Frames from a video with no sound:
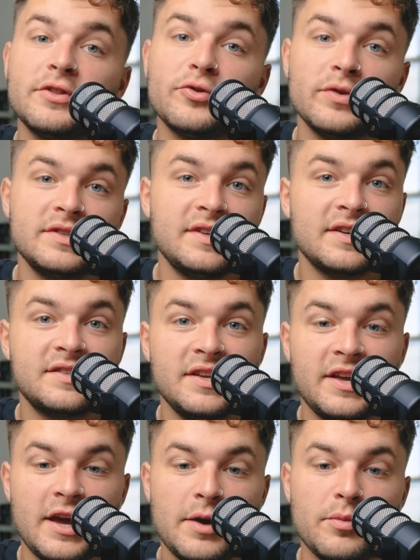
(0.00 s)
a 360
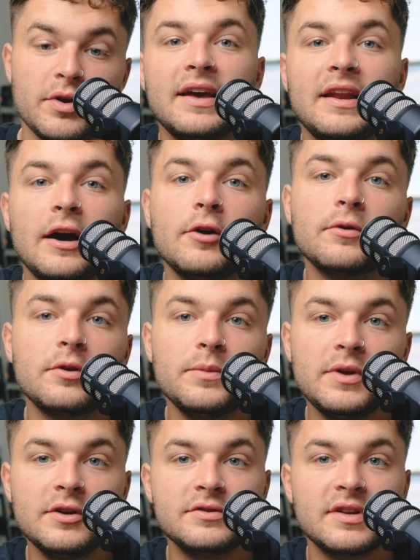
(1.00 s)
camera, and how I'm gonna
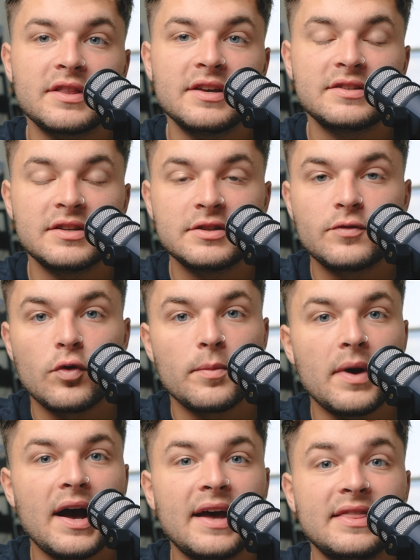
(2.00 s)
be using this is for
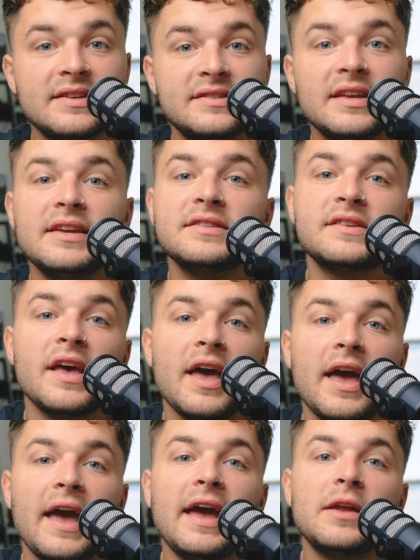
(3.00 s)
behind the scenes
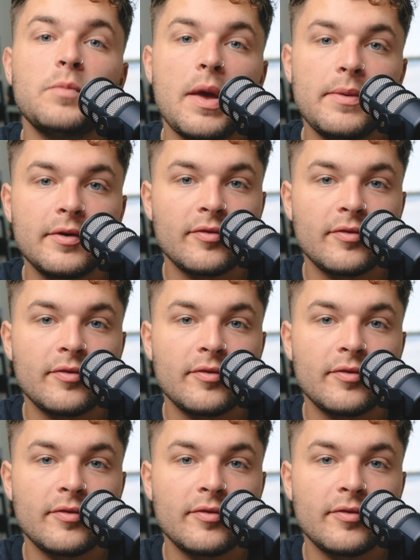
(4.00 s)
and maybe